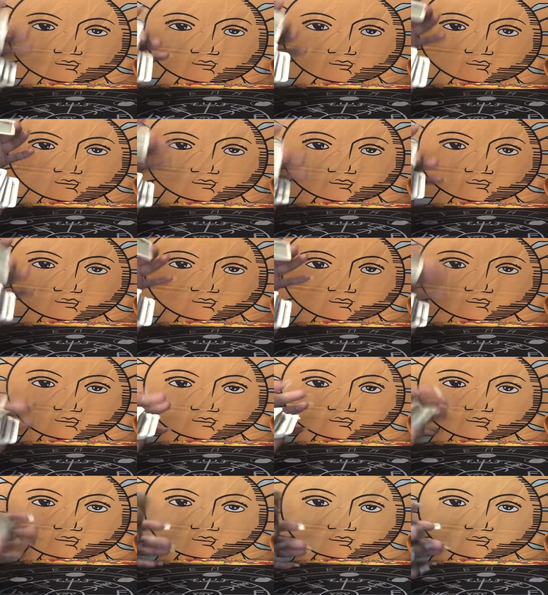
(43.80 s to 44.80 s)

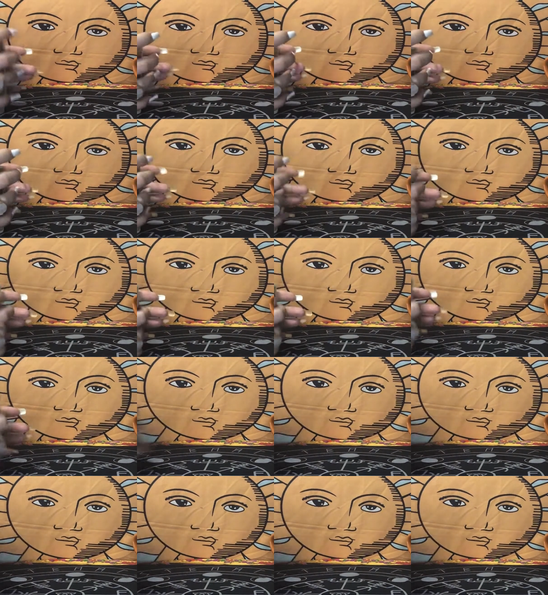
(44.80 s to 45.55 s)
Nothing is said.